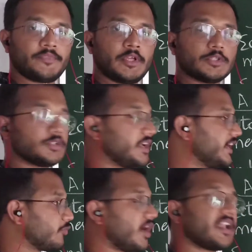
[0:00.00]
So
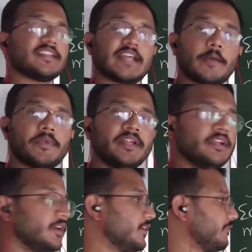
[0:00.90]
here what is happening?
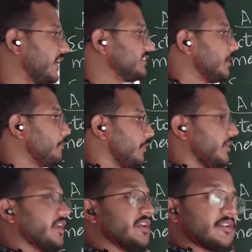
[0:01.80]
For example,
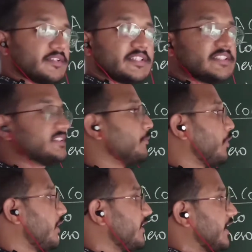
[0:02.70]
this is the
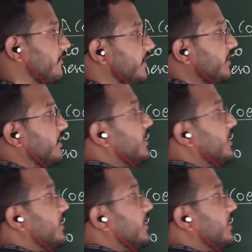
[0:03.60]
body cavity.